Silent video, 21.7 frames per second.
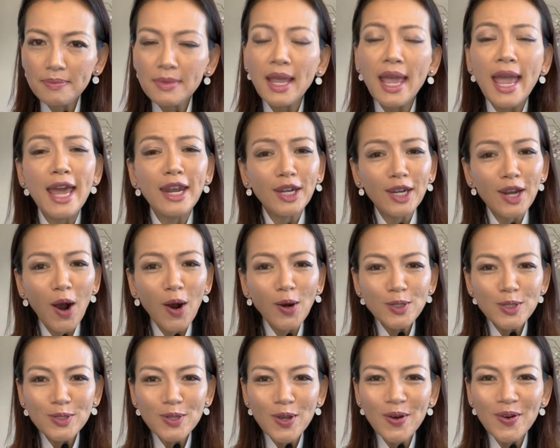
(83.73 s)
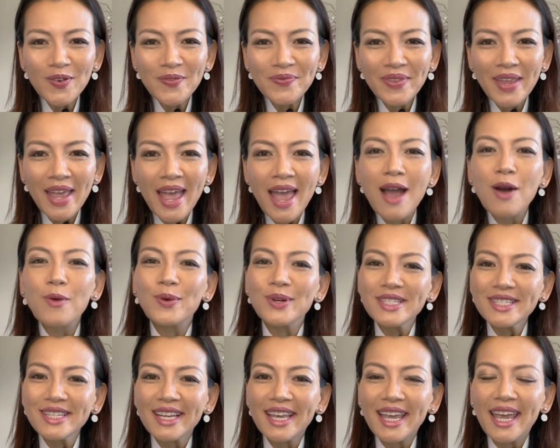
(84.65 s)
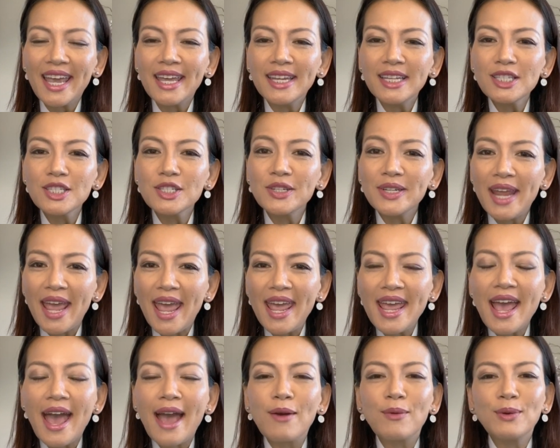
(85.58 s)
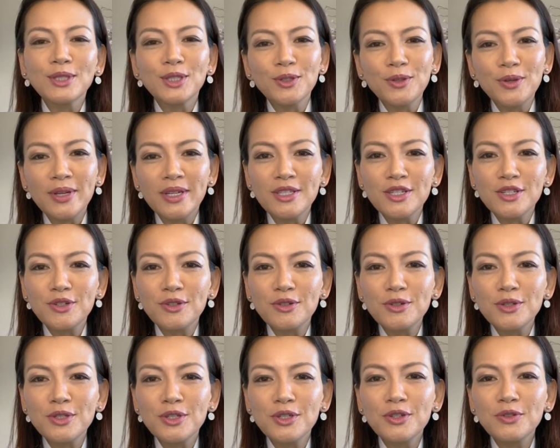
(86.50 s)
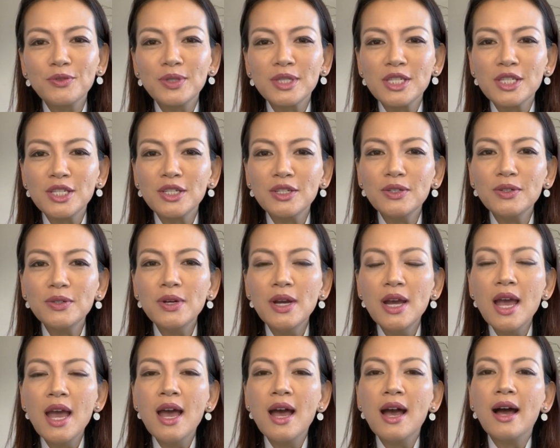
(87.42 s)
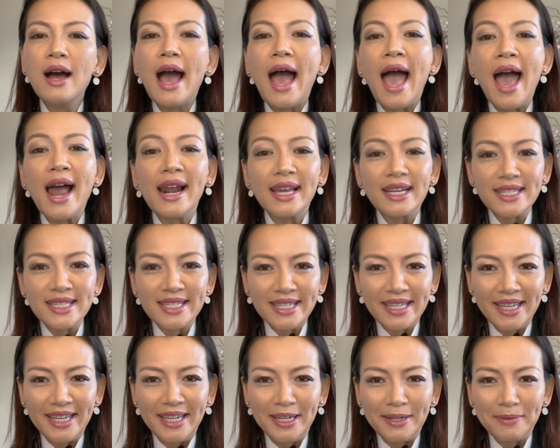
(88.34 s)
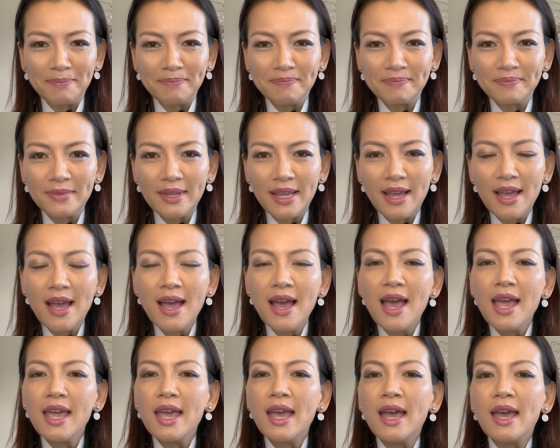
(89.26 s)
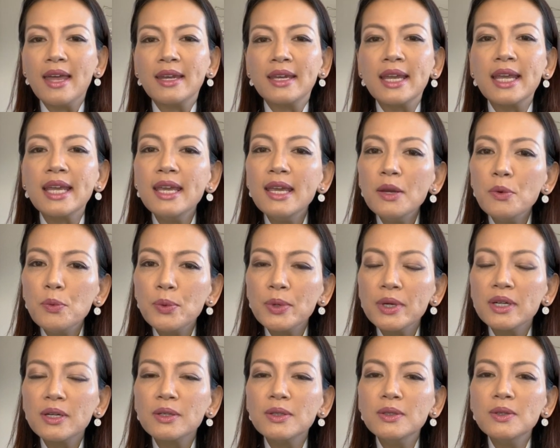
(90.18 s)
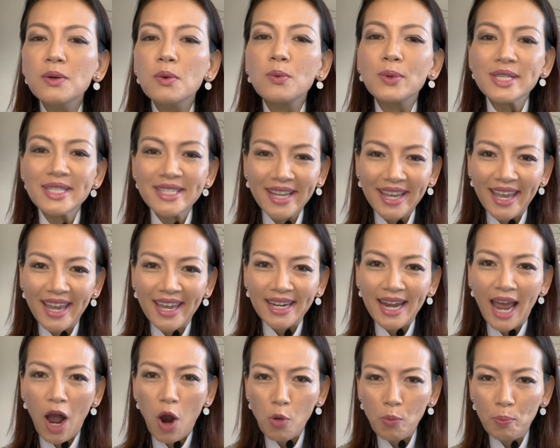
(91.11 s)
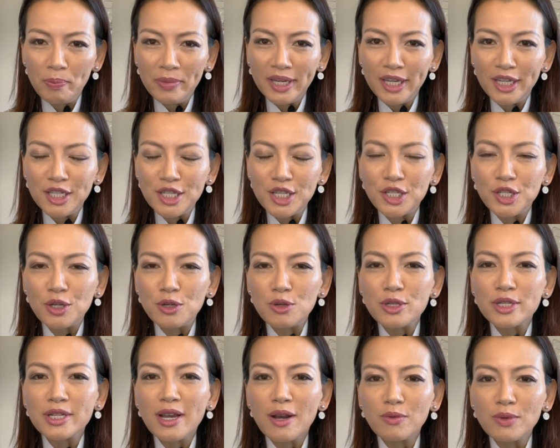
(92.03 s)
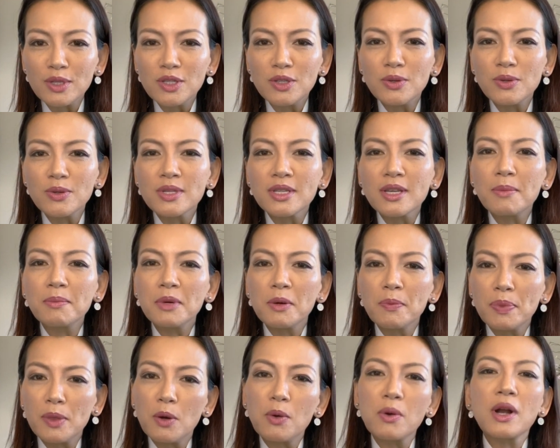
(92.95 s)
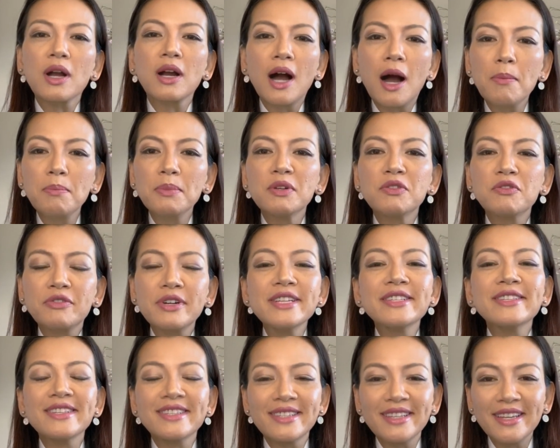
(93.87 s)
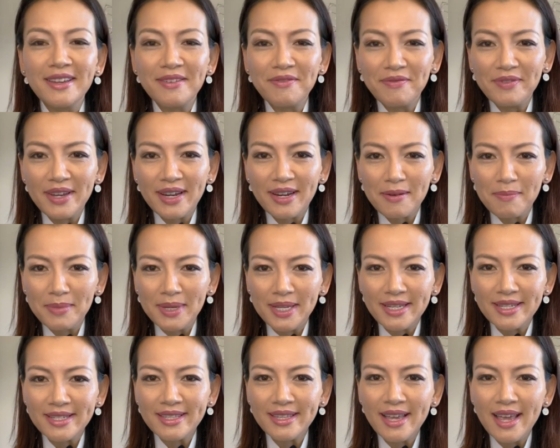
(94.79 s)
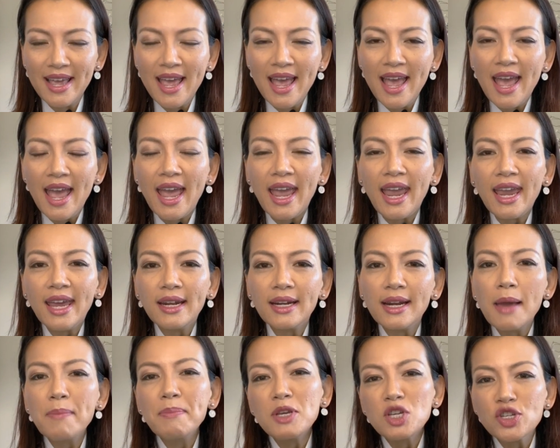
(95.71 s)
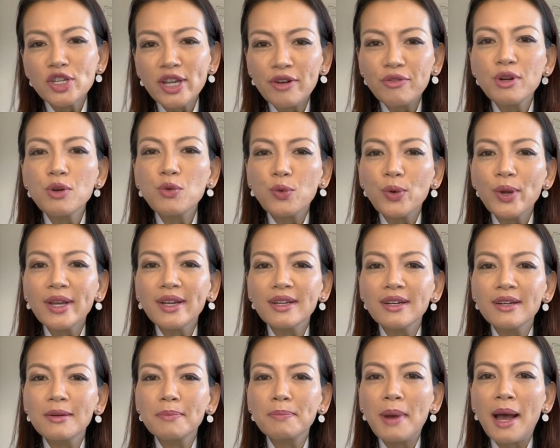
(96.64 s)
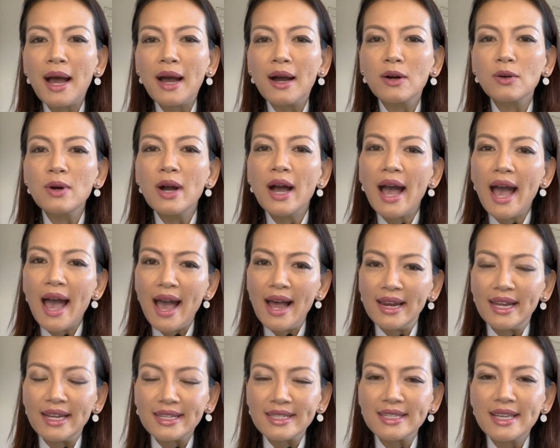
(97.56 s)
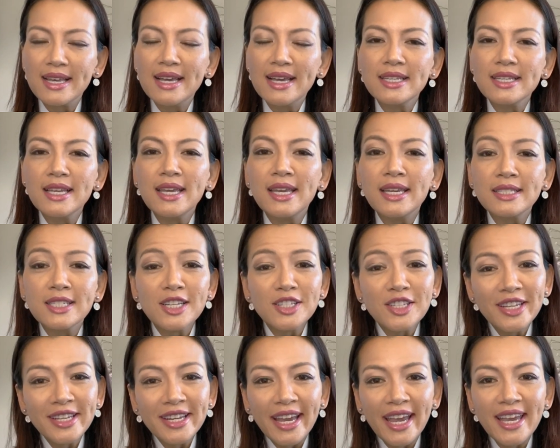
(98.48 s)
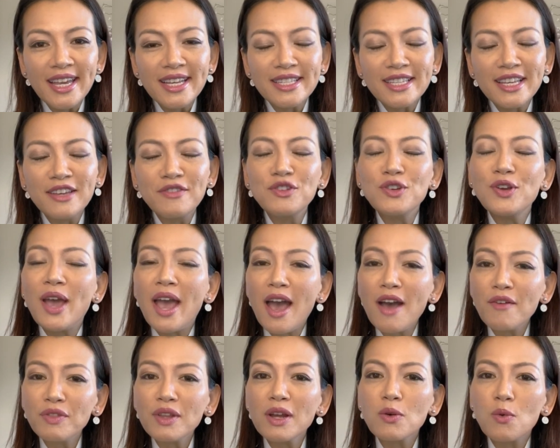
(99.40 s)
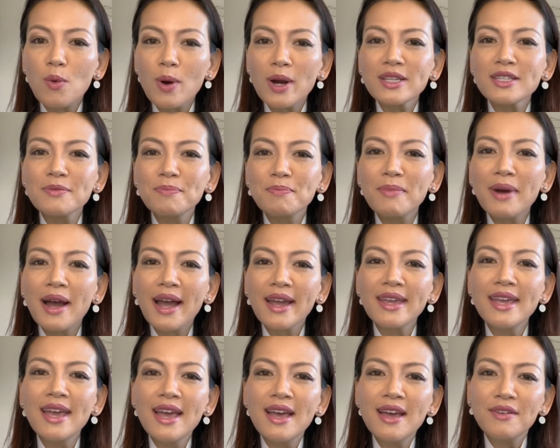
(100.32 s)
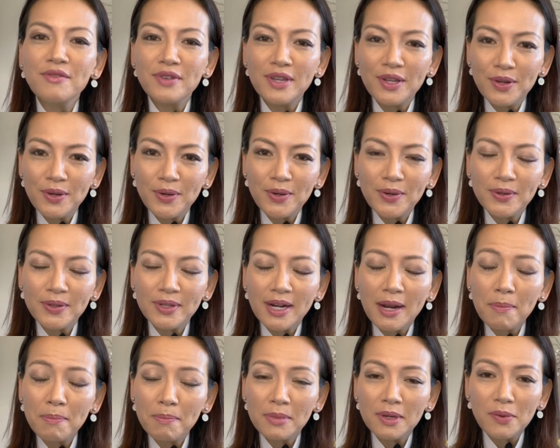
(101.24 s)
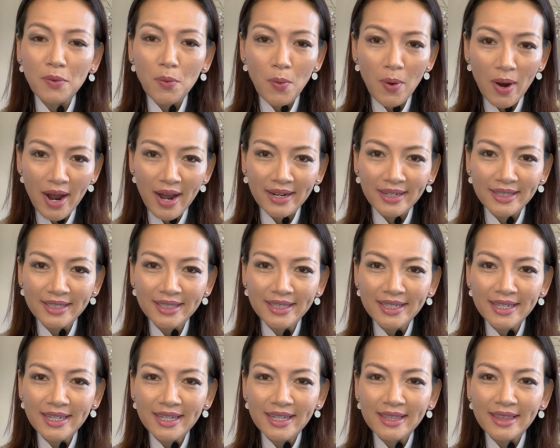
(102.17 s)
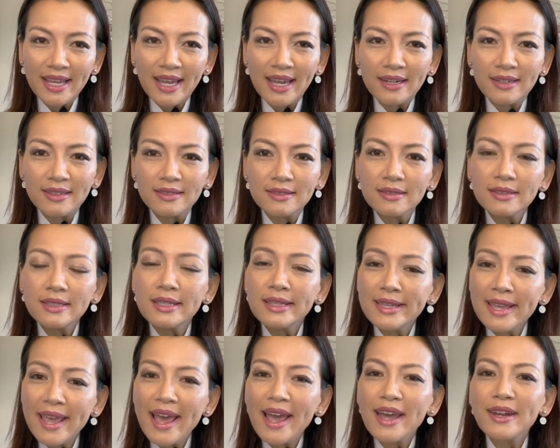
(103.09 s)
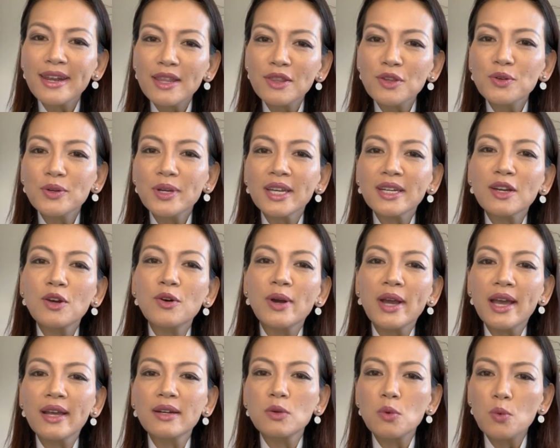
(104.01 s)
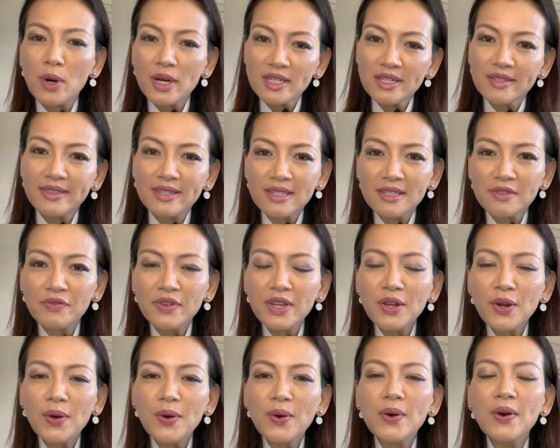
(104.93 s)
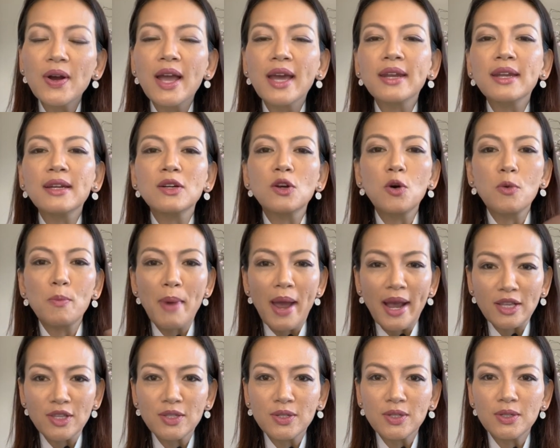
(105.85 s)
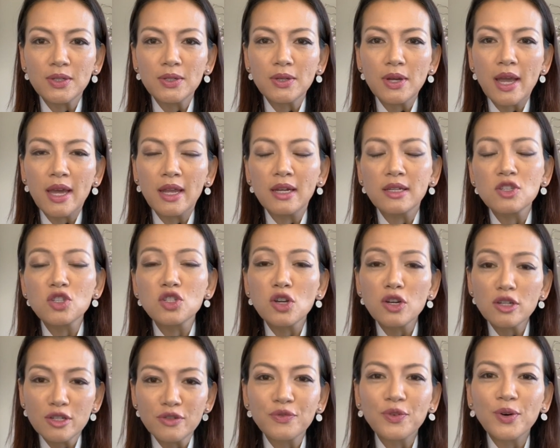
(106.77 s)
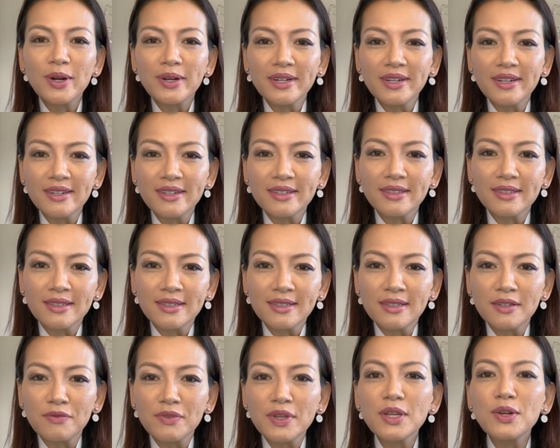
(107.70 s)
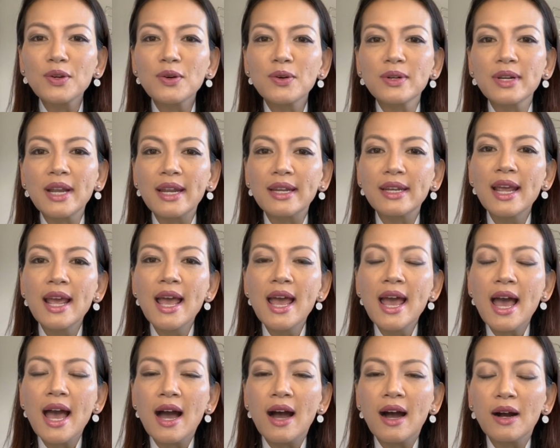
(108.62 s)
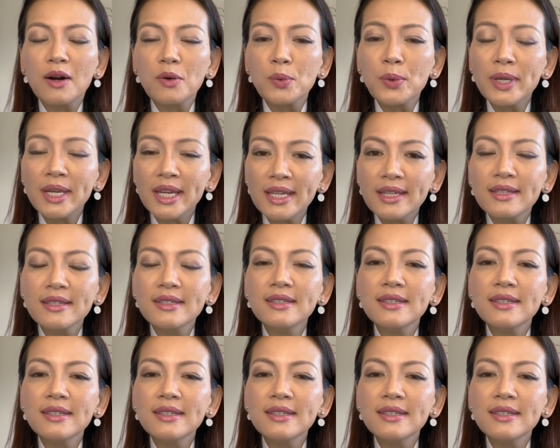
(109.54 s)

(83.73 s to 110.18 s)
And also, once again, today I want to introduce with you Alex Nghiem. And he will once again help me to share with you some of the common phrases in Vietnamese. And let me share real quick about Alex. Just in case if you have not watched my video number 1, then you can go ahead, watch this video, and then go back to and search for the video that we did